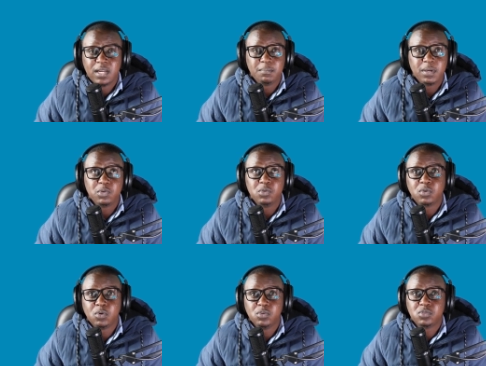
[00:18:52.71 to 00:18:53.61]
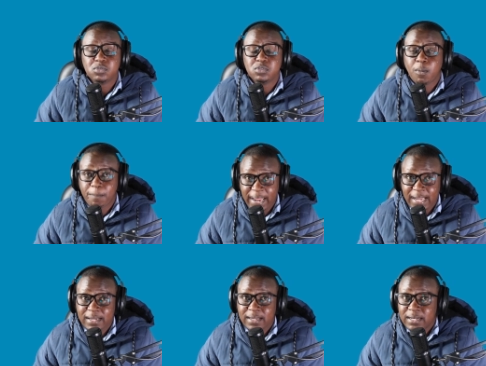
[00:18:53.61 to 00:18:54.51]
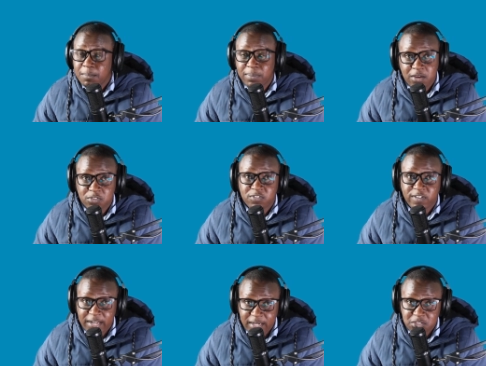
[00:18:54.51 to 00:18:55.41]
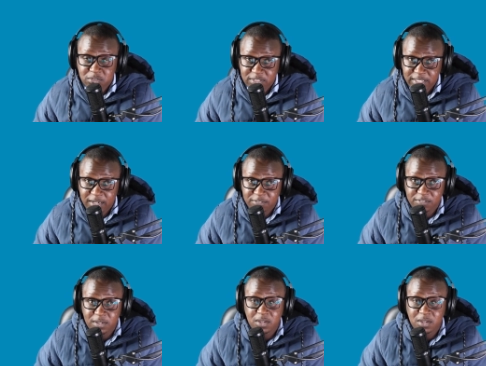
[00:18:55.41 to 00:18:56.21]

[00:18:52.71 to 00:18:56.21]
Maybe you go to your bank and apply for finance yourself,